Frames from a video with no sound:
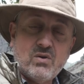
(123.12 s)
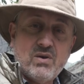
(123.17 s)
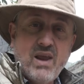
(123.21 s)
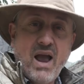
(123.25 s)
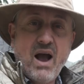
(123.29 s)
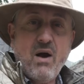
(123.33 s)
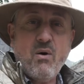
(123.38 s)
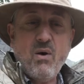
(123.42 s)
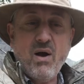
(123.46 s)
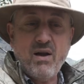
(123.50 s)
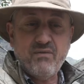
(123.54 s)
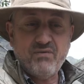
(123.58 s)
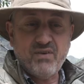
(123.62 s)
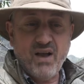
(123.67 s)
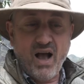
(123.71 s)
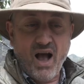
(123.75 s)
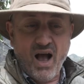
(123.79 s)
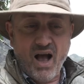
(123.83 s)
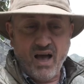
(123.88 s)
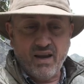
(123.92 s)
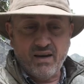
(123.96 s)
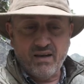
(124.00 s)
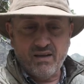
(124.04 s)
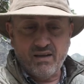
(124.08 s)
now I've
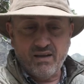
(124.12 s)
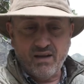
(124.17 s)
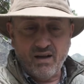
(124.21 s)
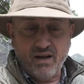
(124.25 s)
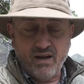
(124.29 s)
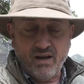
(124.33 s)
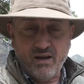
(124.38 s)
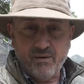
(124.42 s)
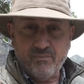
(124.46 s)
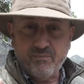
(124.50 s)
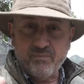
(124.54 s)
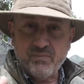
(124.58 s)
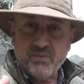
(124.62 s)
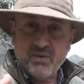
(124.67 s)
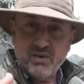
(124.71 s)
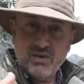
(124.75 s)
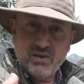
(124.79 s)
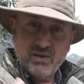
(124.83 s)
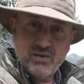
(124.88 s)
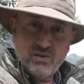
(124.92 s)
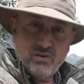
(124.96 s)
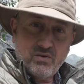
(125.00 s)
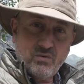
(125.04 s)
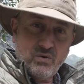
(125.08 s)
got
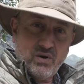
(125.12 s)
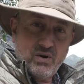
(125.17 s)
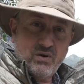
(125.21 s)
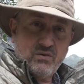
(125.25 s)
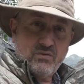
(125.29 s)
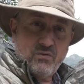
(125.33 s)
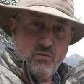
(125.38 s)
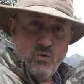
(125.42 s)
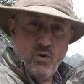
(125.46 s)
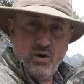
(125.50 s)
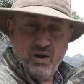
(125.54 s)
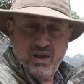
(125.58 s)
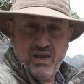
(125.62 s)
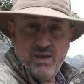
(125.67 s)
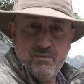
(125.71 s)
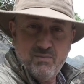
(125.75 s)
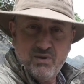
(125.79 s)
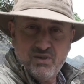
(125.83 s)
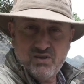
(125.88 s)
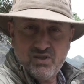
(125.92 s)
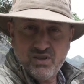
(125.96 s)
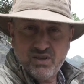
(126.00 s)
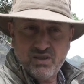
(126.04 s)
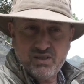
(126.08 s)
3 or 4
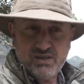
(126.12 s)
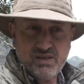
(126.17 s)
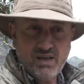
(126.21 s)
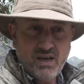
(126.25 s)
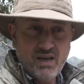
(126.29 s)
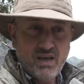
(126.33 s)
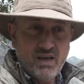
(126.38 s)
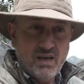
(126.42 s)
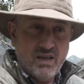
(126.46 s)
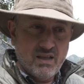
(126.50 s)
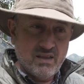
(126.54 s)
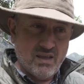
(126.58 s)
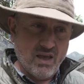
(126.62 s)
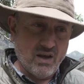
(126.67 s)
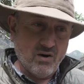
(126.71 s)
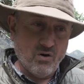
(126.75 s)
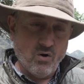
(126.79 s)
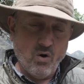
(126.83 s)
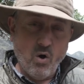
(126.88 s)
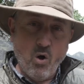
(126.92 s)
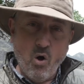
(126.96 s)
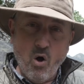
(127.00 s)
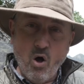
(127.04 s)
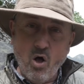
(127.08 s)
images that
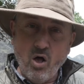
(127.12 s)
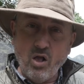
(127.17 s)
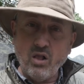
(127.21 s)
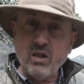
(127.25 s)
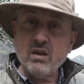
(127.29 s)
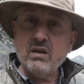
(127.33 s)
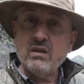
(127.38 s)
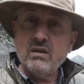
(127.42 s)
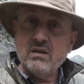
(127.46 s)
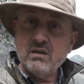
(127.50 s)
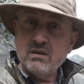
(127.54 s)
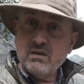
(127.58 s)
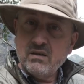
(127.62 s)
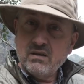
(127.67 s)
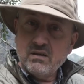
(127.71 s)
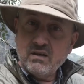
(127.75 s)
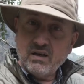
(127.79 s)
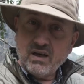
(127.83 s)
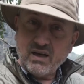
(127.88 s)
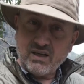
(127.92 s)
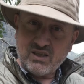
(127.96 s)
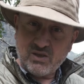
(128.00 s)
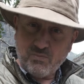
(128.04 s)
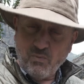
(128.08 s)
are all
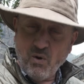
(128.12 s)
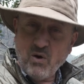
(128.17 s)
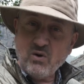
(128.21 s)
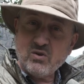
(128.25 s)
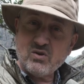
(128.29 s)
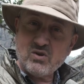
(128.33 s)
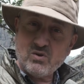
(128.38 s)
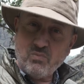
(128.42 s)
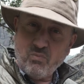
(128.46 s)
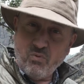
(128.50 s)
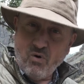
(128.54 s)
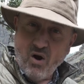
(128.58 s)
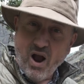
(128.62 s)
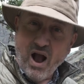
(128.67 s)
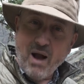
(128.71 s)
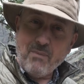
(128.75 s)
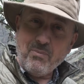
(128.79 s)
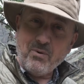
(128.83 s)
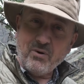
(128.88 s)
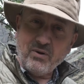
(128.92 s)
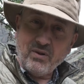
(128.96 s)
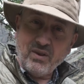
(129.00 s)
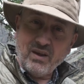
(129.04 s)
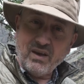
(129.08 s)
exposed
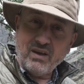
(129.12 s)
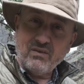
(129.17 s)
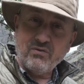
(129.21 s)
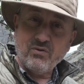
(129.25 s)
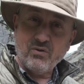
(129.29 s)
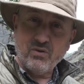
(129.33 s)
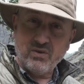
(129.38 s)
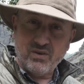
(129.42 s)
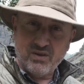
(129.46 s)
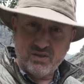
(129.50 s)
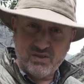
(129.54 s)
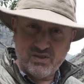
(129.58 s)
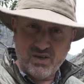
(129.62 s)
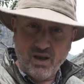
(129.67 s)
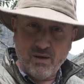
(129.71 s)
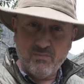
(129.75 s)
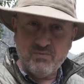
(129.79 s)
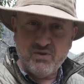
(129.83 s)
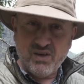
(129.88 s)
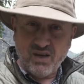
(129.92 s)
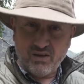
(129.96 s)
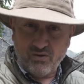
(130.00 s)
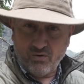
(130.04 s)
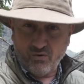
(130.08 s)
properly for the
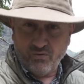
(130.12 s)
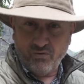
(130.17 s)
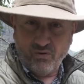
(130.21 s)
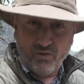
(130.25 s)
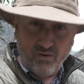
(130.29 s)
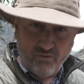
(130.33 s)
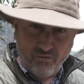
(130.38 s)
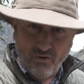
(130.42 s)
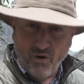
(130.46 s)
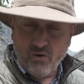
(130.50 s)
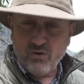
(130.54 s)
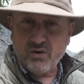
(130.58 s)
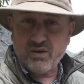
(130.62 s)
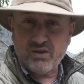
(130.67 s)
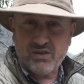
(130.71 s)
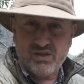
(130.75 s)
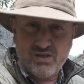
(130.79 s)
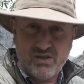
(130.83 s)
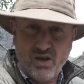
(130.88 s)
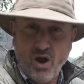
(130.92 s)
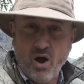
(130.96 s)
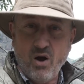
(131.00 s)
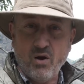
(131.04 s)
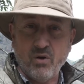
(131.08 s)
subject or for the focus
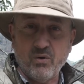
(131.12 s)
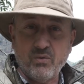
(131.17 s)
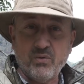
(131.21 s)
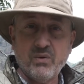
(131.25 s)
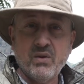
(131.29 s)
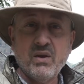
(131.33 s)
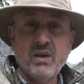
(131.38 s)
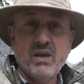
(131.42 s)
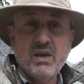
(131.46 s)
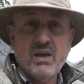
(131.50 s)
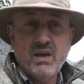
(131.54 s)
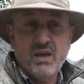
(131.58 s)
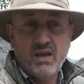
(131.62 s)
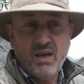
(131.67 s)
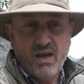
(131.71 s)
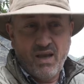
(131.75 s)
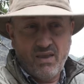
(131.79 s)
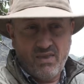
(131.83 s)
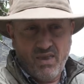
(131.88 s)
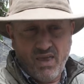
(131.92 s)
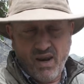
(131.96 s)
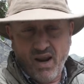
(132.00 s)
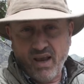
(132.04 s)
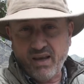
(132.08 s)
zone.
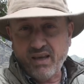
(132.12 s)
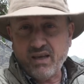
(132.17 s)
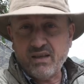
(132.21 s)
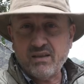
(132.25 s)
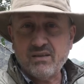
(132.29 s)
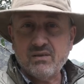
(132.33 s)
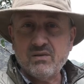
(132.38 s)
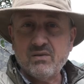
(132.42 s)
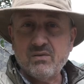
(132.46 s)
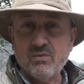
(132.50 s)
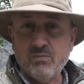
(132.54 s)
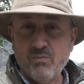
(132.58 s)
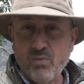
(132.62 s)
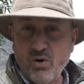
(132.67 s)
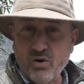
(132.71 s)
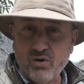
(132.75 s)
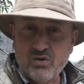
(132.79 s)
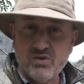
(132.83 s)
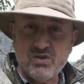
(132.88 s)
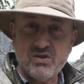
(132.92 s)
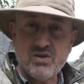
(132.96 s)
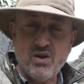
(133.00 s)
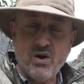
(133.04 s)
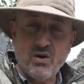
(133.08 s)
And then I can
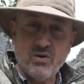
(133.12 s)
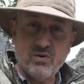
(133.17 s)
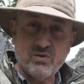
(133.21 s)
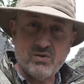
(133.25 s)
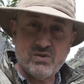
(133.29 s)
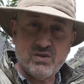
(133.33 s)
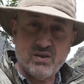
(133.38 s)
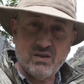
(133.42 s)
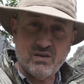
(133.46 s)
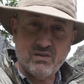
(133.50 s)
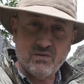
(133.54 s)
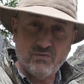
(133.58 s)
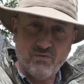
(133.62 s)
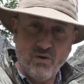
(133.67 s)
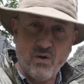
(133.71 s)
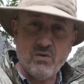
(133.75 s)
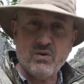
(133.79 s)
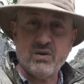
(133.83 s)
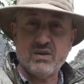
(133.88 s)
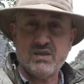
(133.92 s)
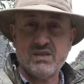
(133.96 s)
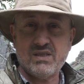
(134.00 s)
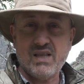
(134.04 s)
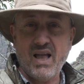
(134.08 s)
merge those,
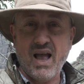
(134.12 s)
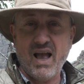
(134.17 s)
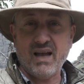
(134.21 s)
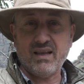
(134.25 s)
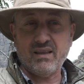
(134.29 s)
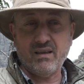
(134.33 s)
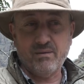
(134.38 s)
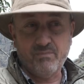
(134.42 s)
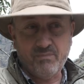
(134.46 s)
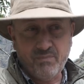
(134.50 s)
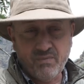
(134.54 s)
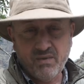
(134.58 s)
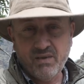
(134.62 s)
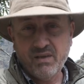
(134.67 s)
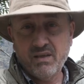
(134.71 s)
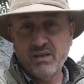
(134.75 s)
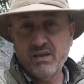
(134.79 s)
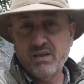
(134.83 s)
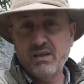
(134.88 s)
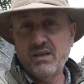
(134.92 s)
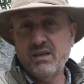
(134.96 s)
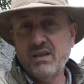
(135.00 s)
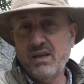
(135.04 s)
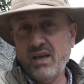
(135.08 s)
focus stack them,
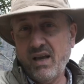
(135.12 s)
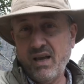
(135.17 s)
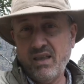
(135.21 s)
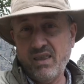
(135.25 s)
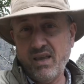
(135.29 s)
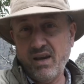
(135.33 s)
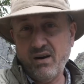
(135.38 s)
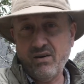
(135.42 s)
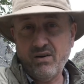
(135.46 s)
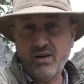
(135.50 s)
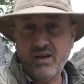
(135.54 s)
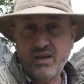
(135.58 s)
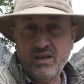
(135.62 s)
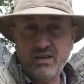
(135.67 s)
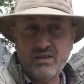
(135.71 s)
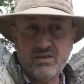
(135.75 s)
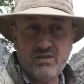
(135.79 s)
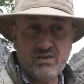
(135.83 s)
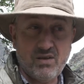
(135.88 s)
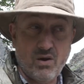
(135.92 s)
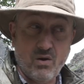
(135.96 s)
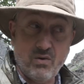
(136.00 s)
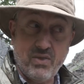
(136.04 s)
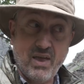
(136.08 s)
and there it is.
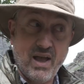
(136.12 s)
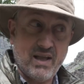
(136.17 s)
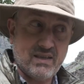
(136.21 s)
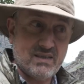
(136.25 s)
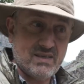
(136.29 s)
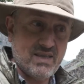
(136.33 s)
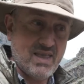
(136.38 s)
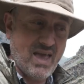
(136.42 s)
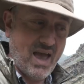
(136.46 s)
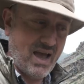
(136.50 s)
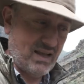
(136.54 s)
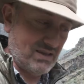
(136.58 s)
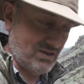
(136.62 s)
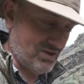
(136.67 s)
So that's that